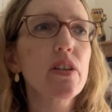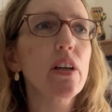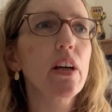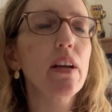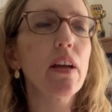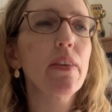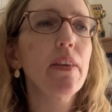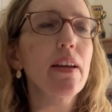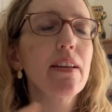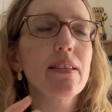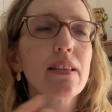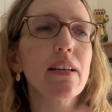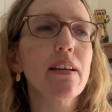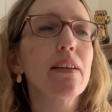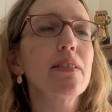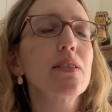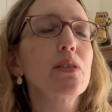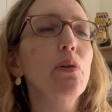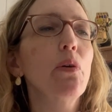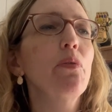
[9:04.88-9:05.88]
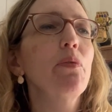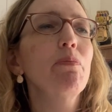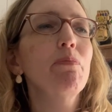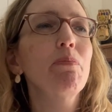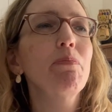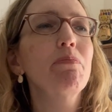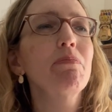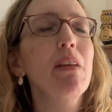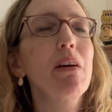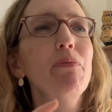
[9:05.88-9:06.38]

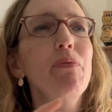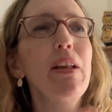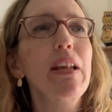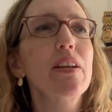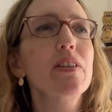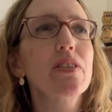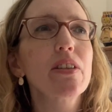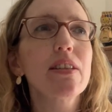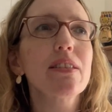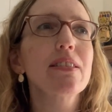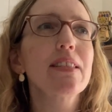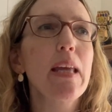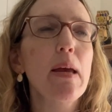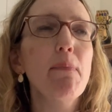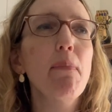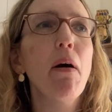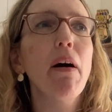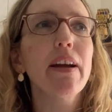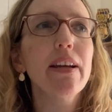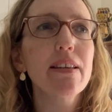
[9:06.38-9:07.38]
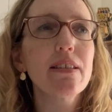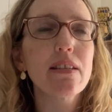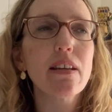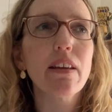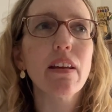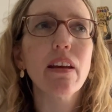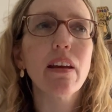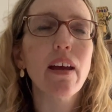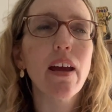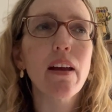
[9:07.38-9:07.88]
that's nearby to
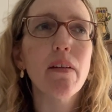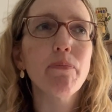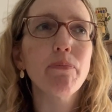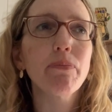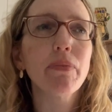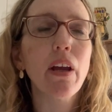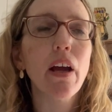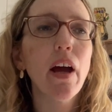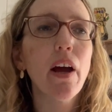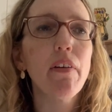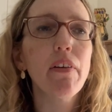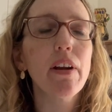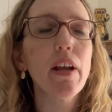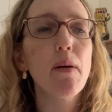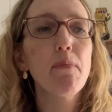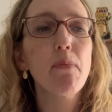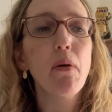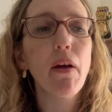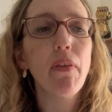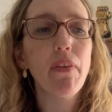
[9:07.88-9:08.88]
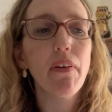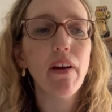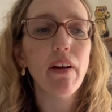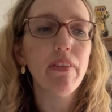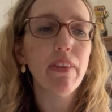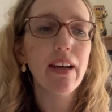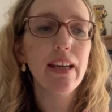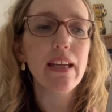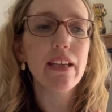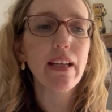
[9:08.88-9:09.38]
her and her brother,
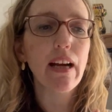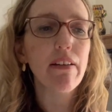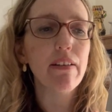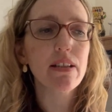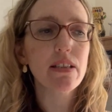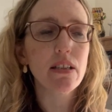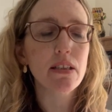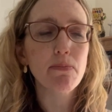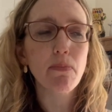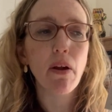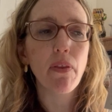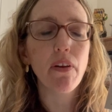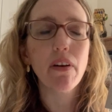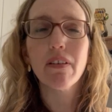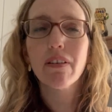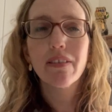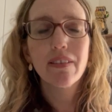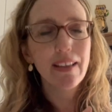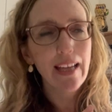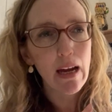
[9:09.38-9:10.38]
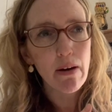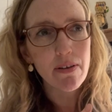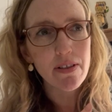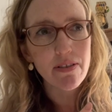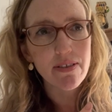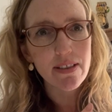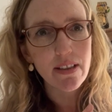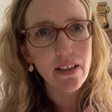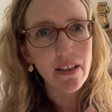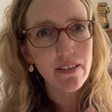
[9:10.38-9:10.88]
the lead character's brother. The
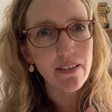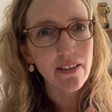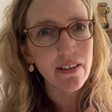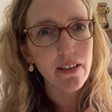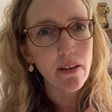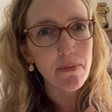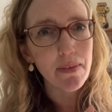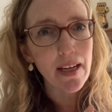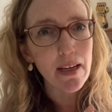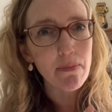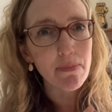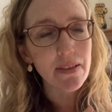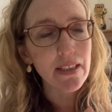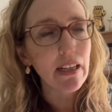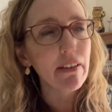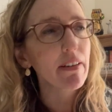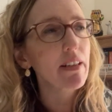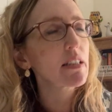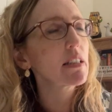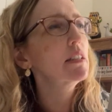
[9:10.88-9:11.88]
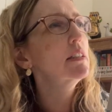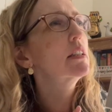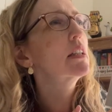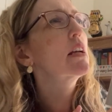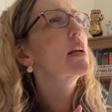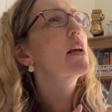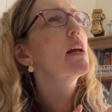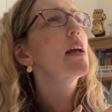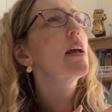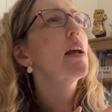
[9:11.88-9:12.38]
character is an unnamed character.
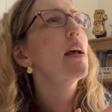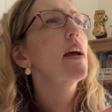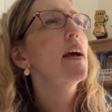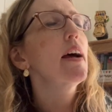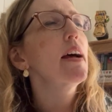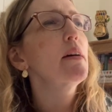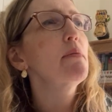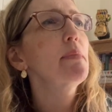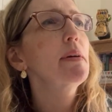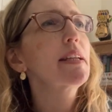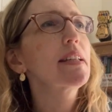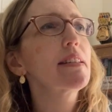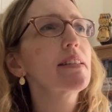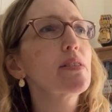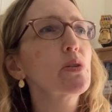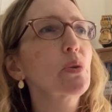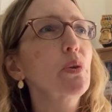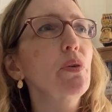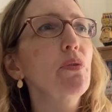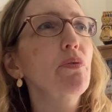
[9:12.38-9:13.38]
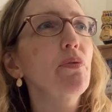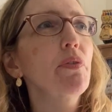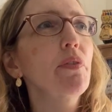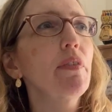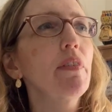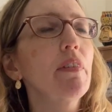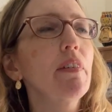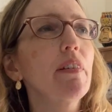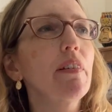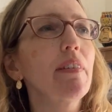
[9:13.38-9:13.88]
And it's sort of,
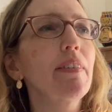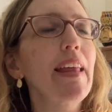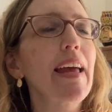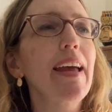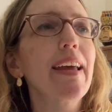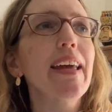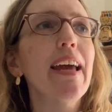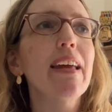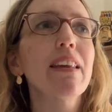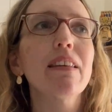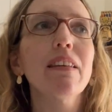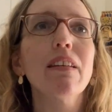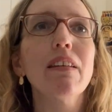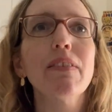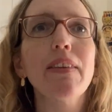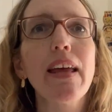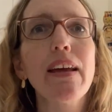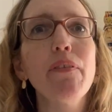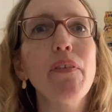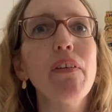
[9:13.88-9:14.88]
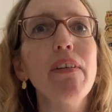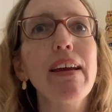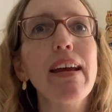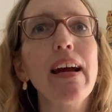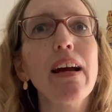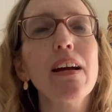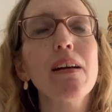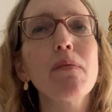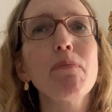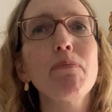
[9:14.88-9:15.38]
they're very